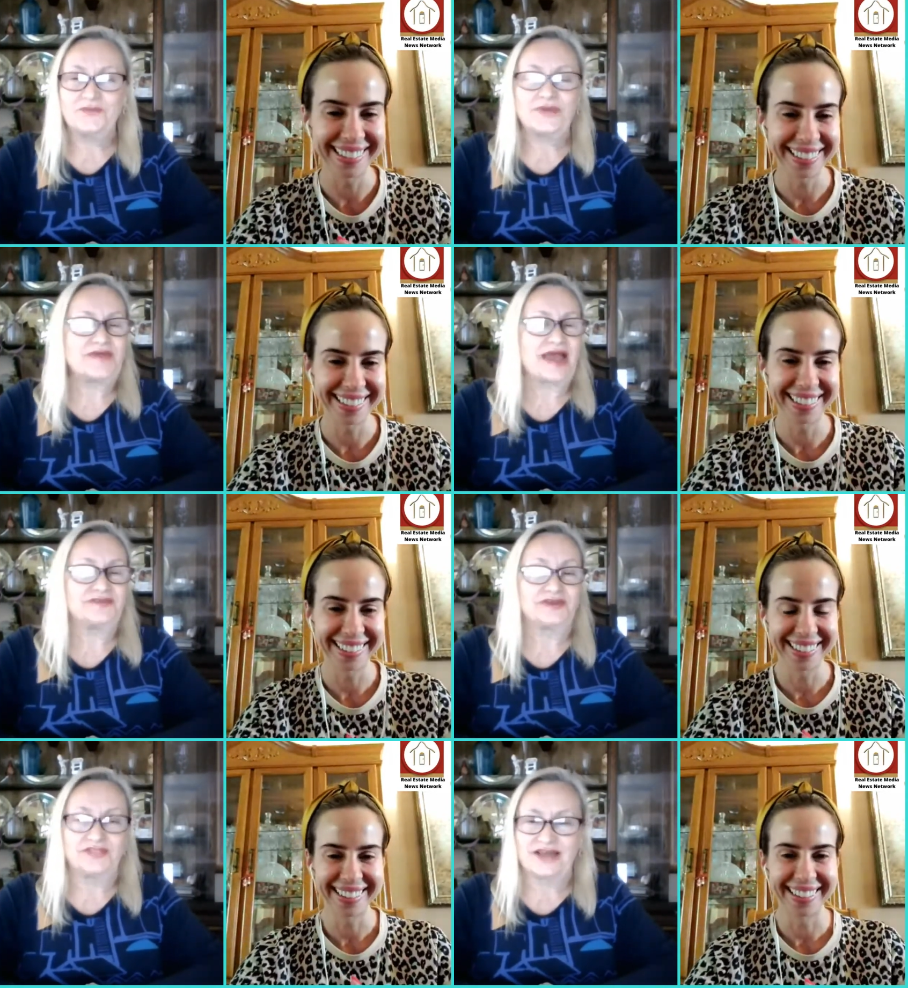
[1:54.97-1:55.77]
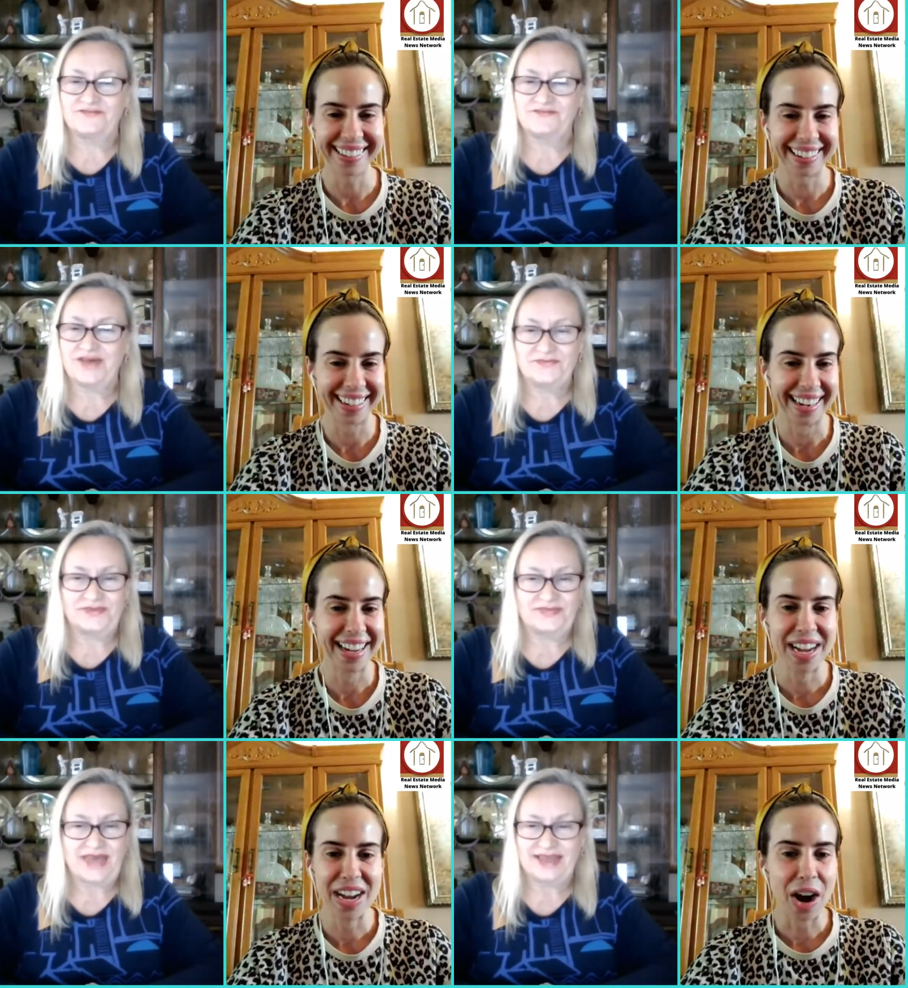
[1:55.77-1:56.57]
Speaker 1: we were having a lot of fun
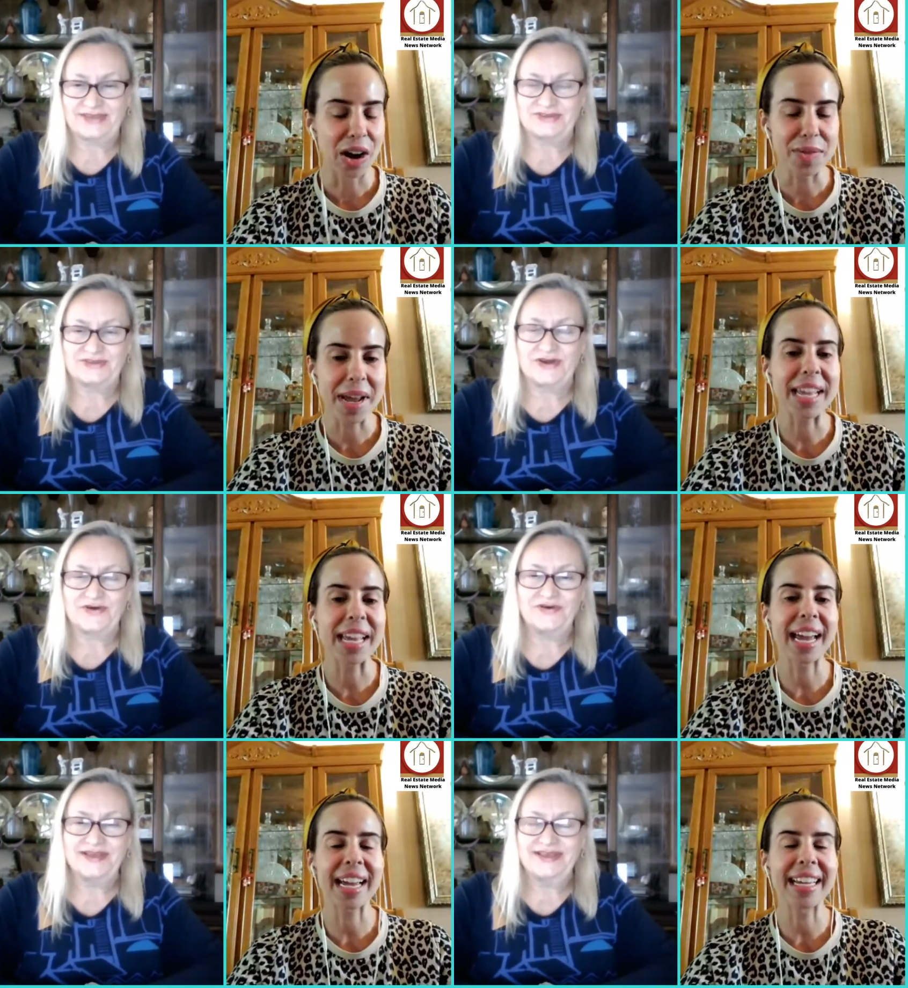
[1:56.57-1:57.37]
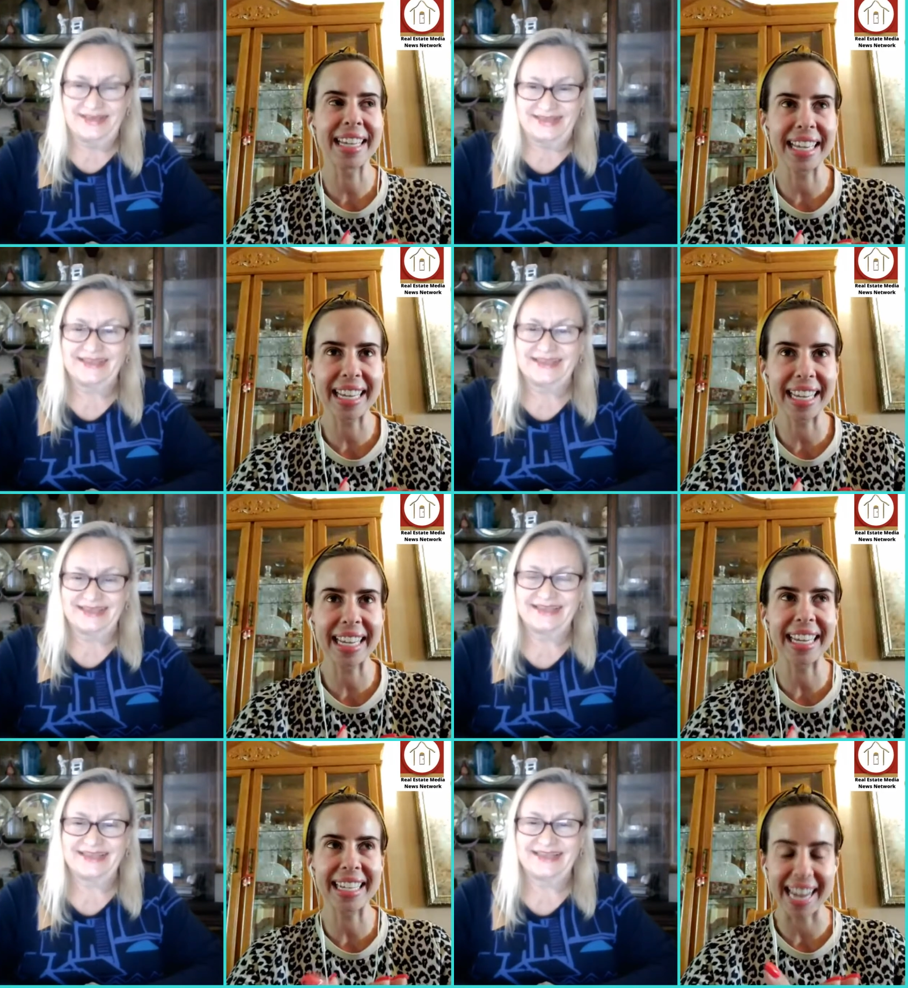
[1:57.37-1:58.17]
with that, you know?
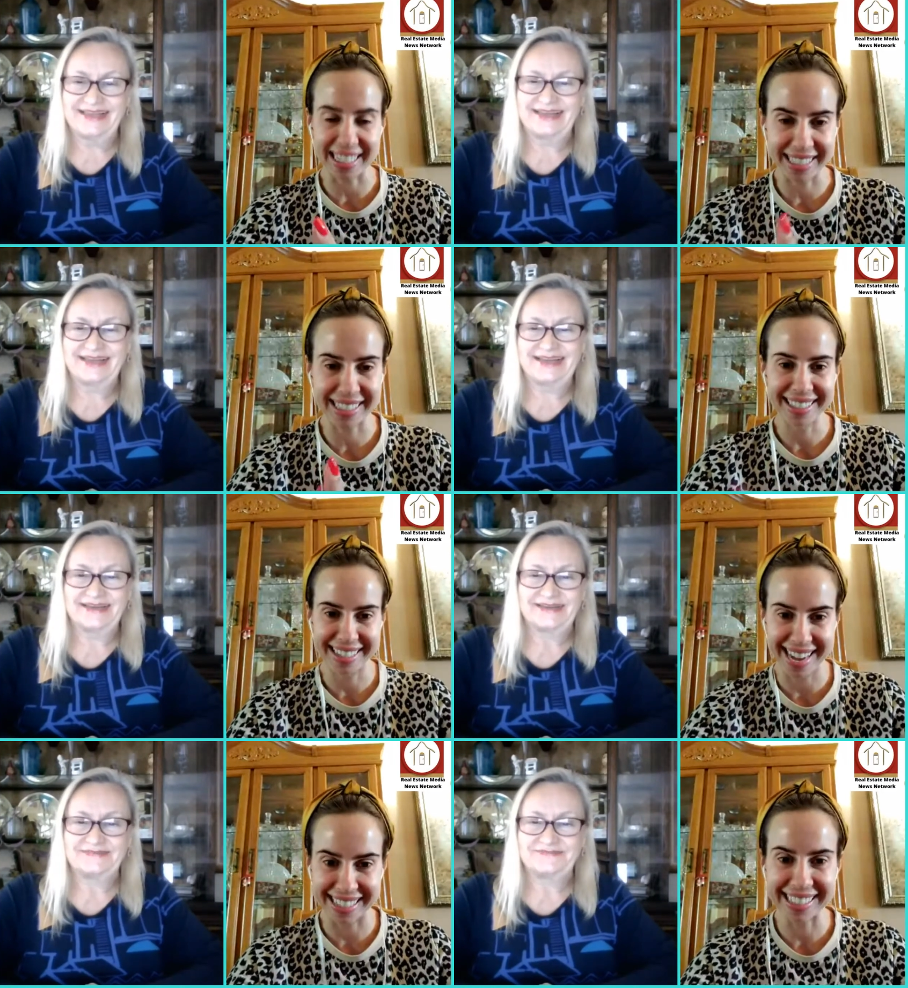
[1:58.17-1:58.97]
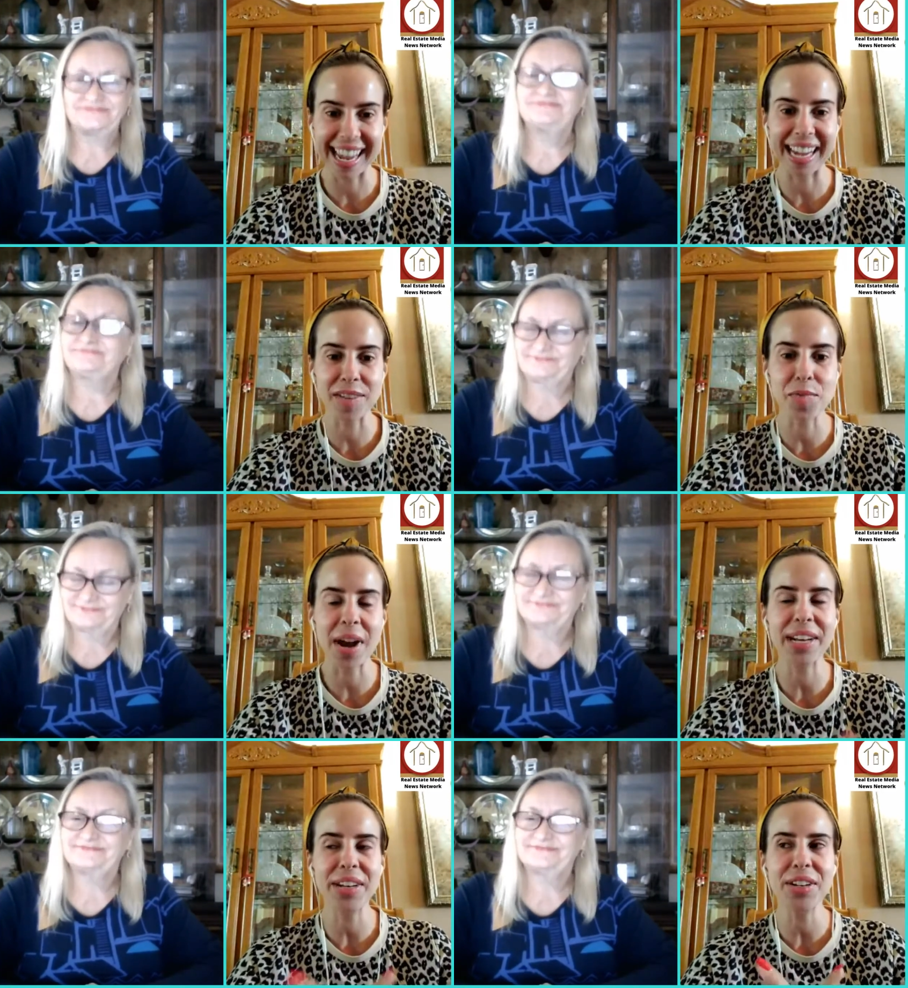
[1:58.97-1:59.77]
Speaker 2: Yes, yes. And
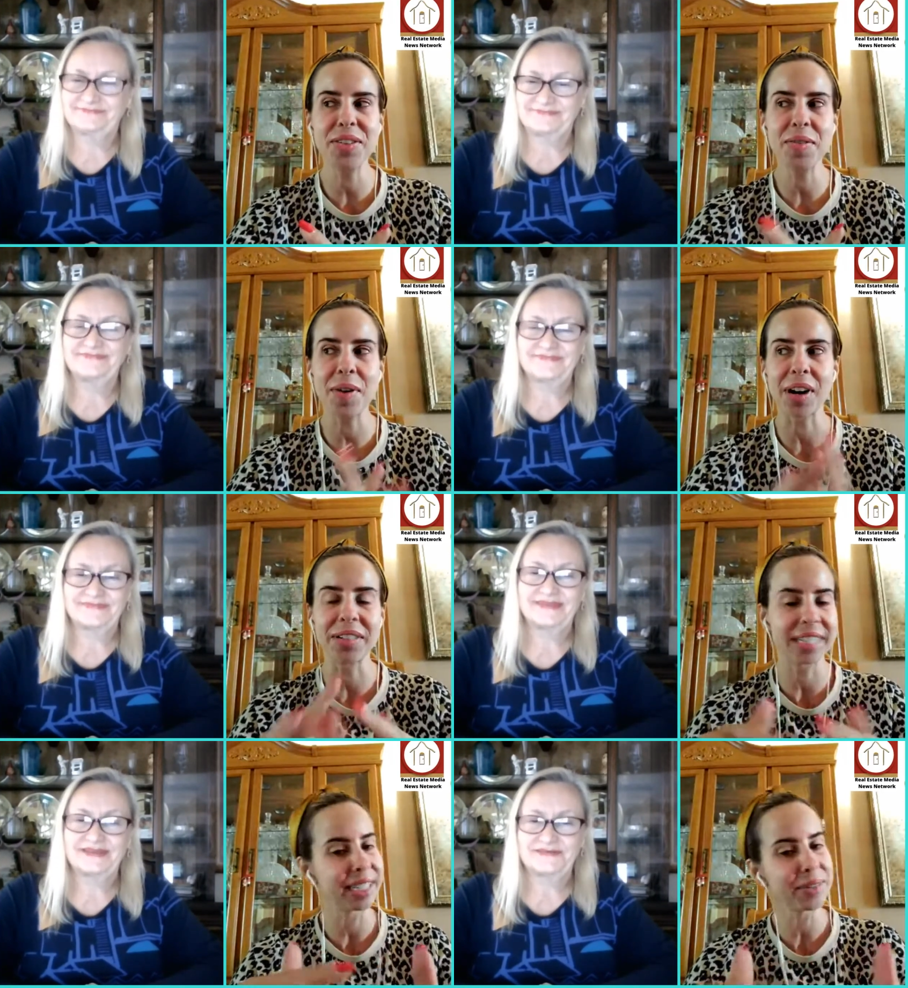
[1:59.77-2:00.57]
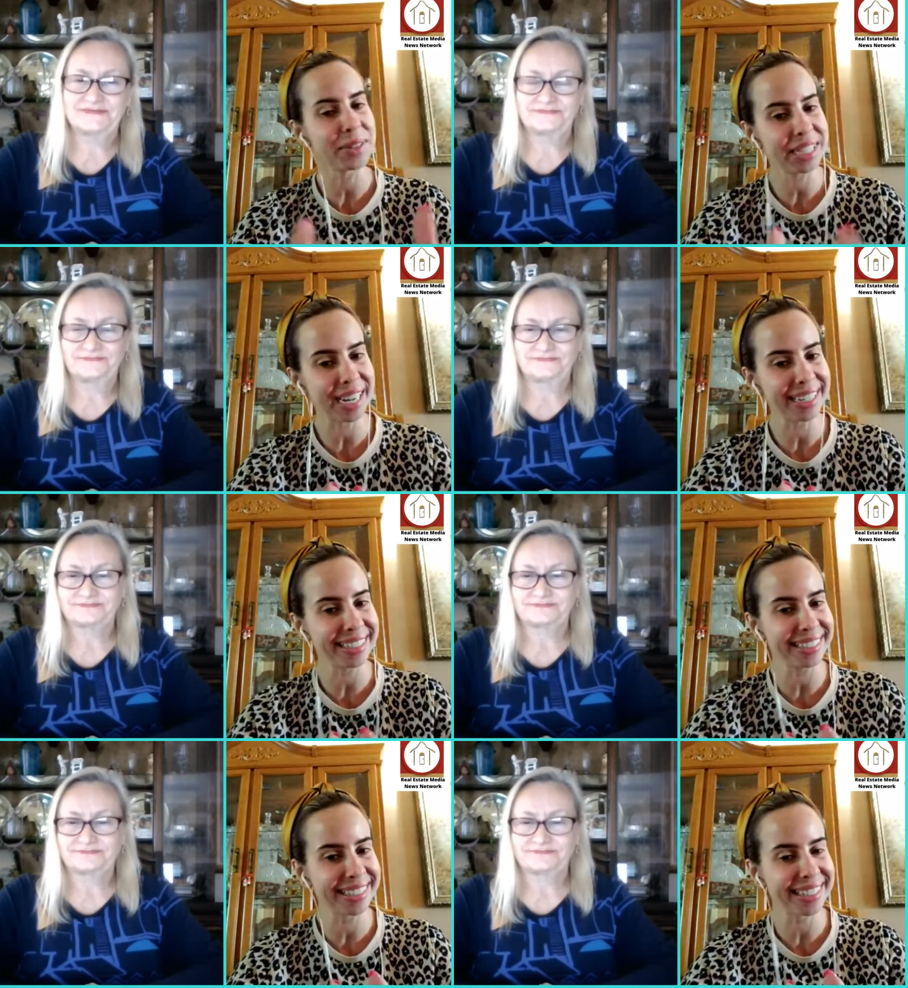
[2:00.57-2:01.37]
when you are dealing with
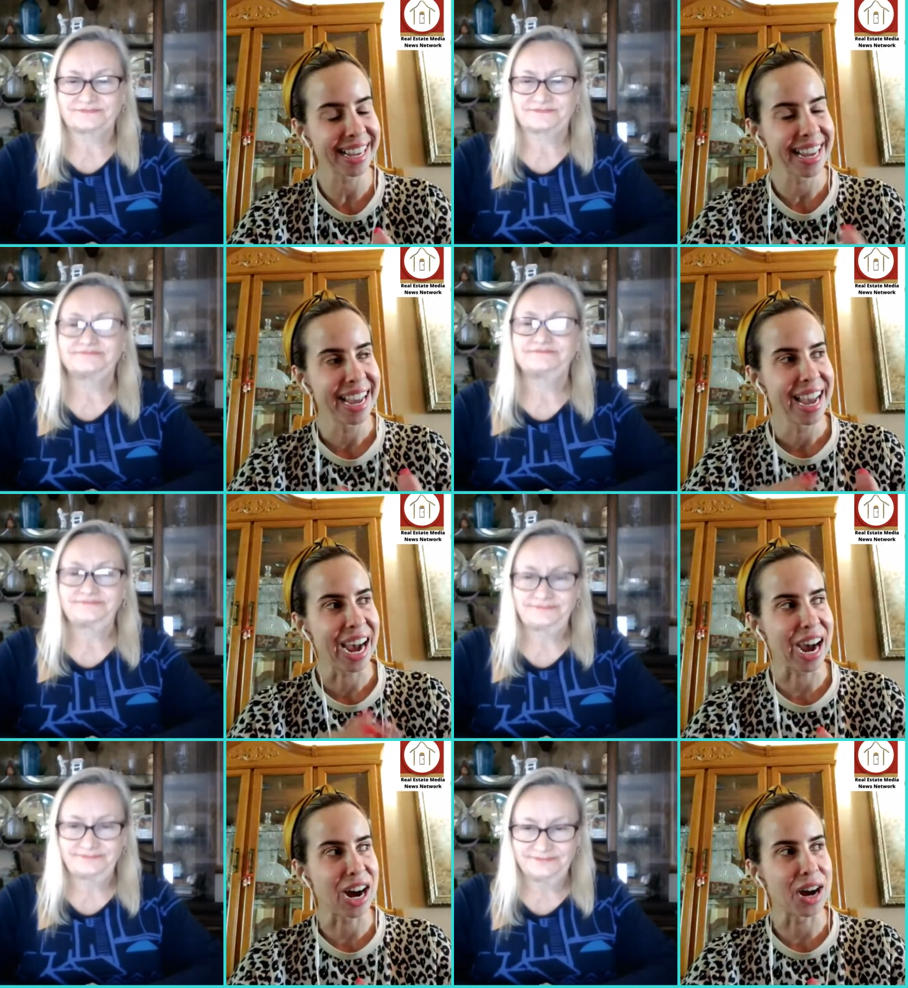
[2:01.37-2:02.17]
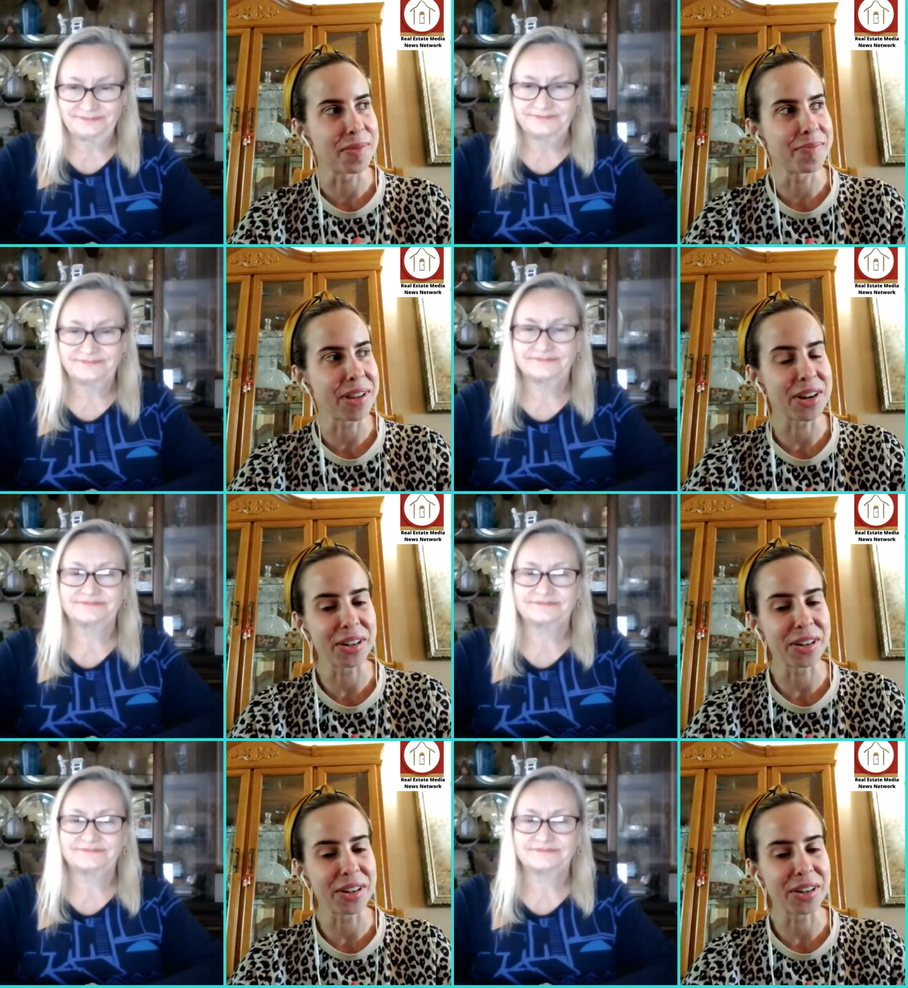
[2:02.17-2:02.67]
tenants, you're